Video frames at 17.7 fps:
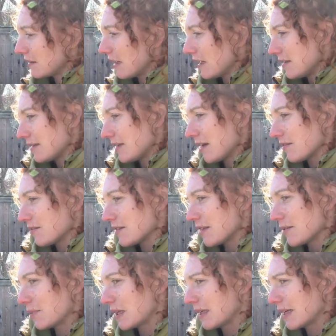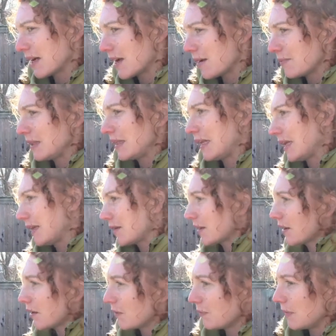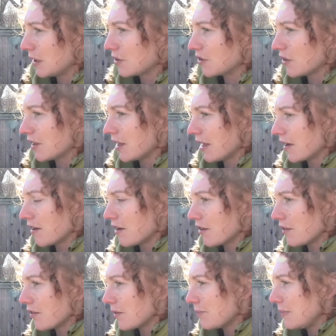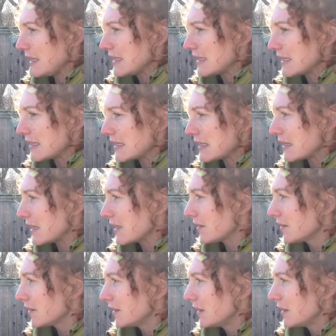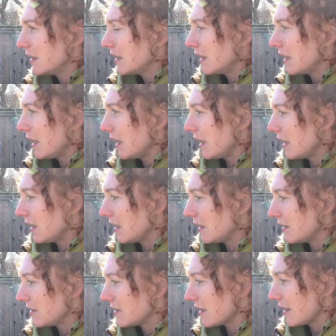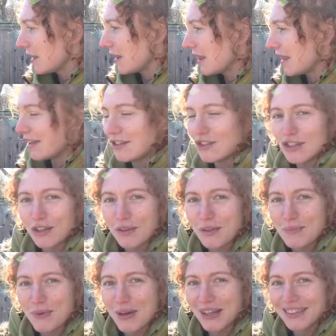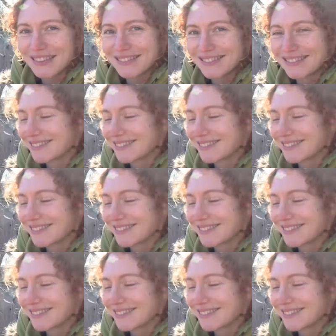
nice to have someone come and like help make sure they got all the pieces in there, and then cheer them on.